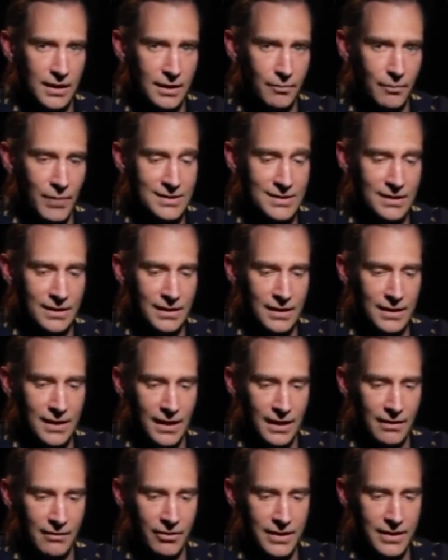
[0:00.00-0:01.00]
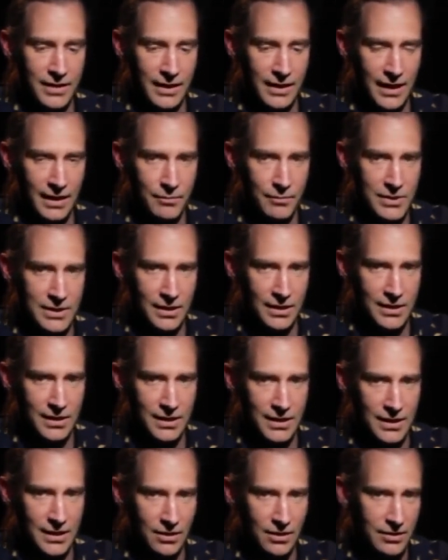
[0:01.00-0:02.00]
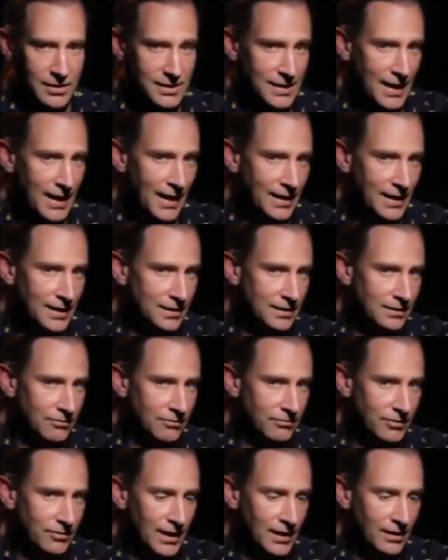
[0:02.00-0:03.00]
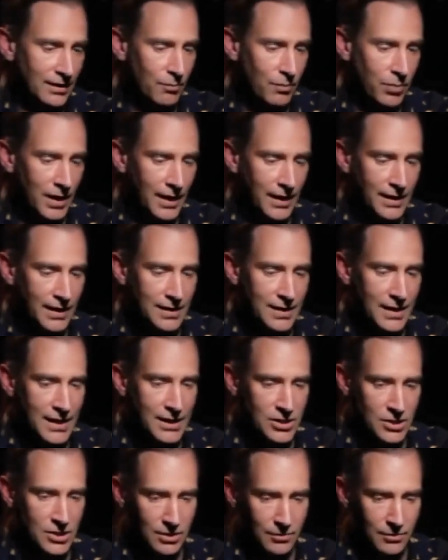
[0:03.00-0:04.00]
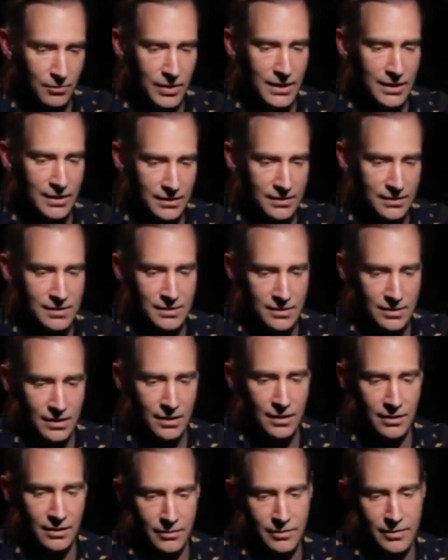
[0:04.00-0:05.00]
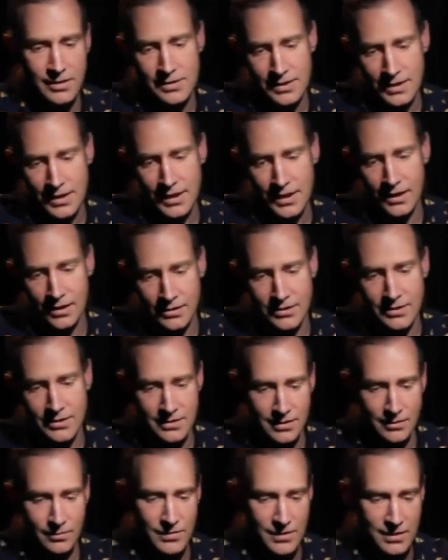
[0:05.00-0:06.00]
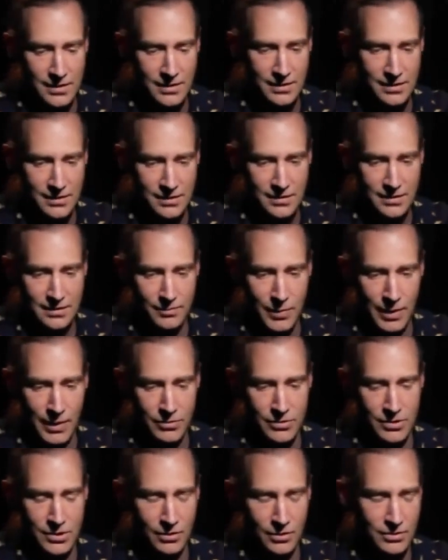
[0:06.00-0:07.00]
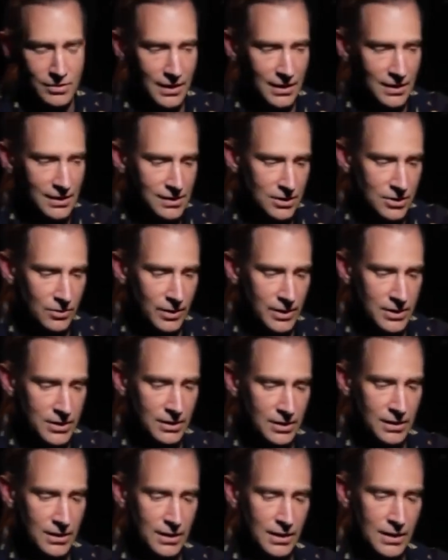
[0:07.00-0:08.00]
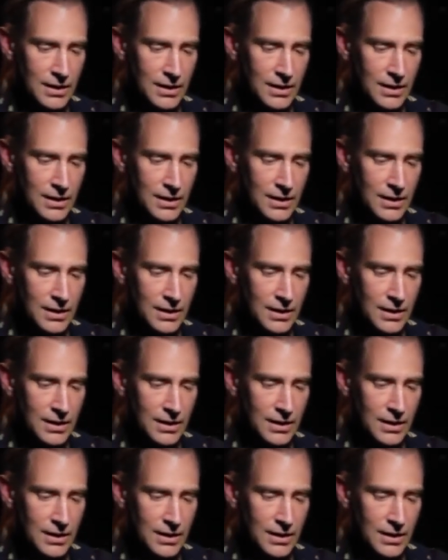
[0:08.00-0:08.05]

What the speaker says: Basically, everything I'm studying here is additive kind of by nature because it's all these AR systems, this Pepper's Ghost kind of situation.